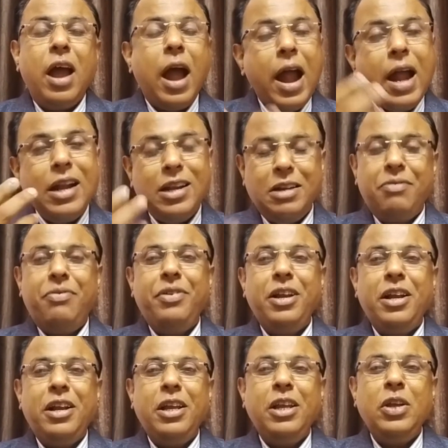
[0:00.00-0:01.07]
and
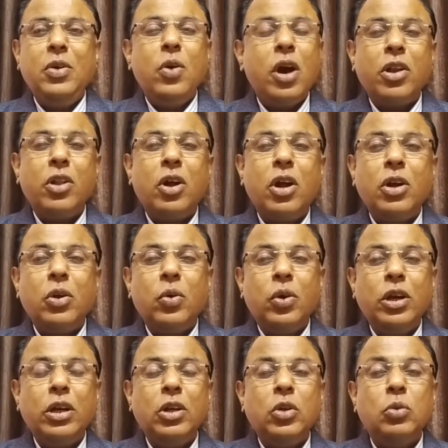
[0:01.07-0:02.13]
definitely you are not
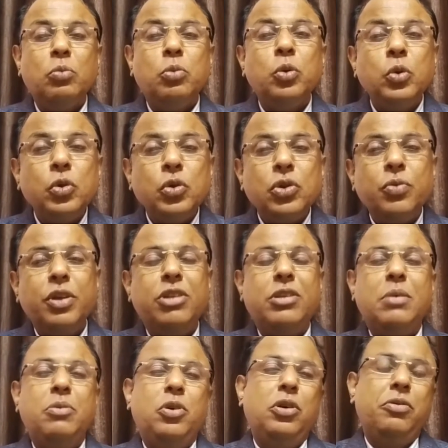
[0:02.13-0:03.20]
going to boost with
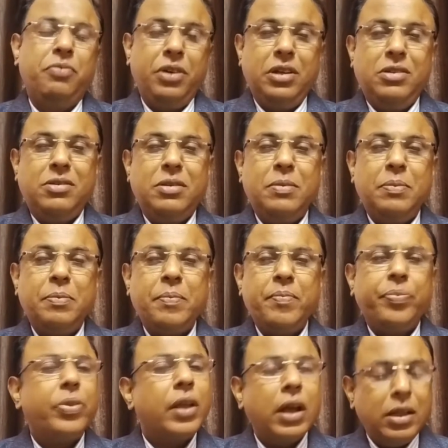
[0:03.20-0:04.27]
some confidence.
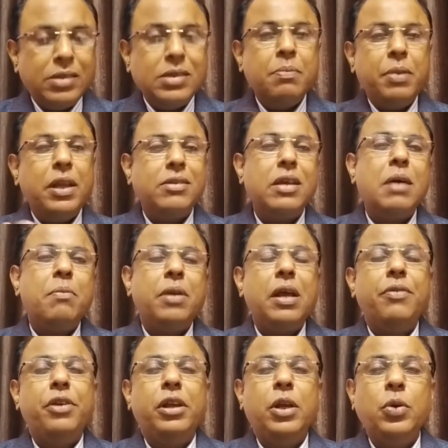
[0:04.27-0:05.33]
A simple example I
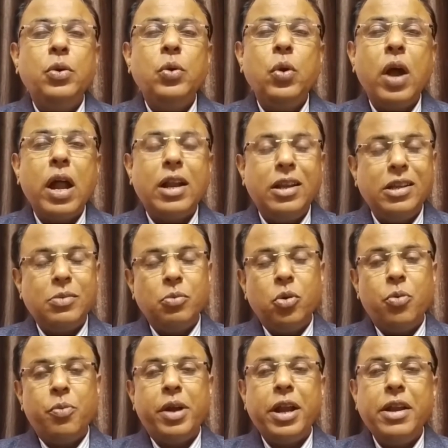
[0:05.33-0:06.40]
will give you at this
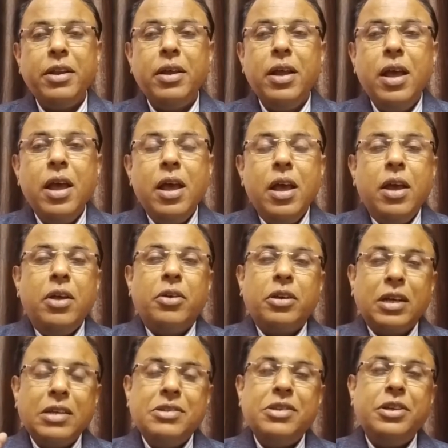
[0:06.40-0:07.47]
moment.
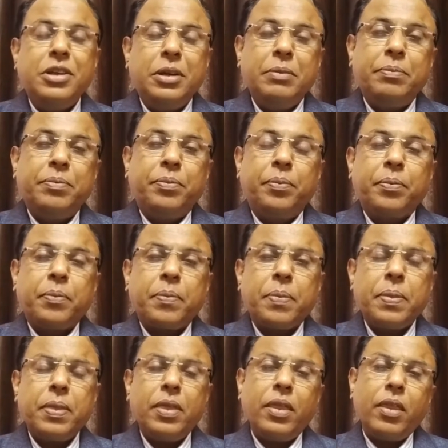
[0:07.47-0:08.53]
Consider
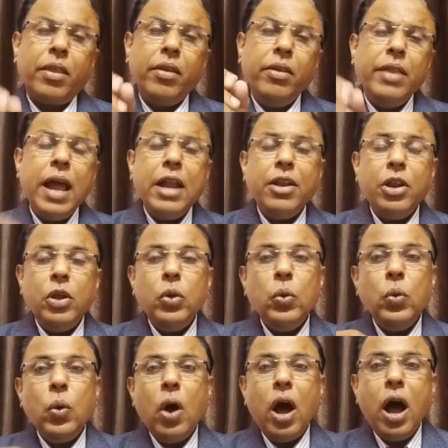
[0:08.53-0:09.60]
that
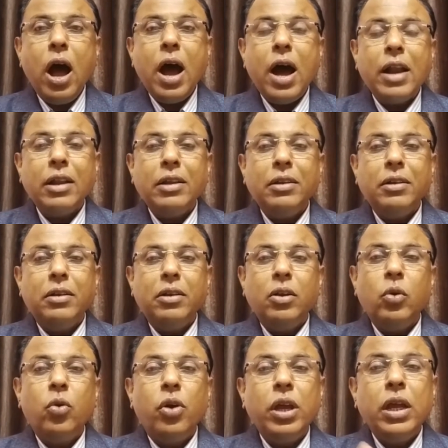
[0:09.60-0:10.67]
you are
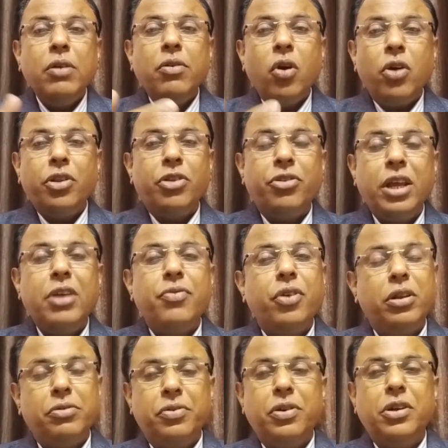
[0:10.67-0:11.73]
going on the stage
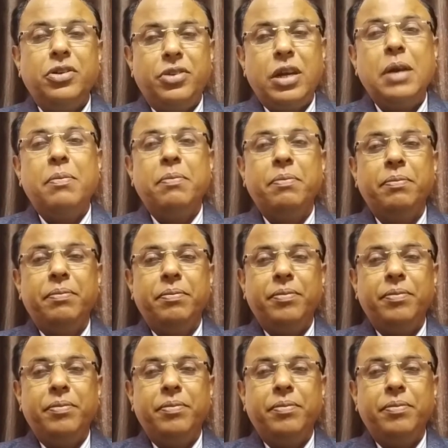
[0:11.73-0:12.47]
for the first time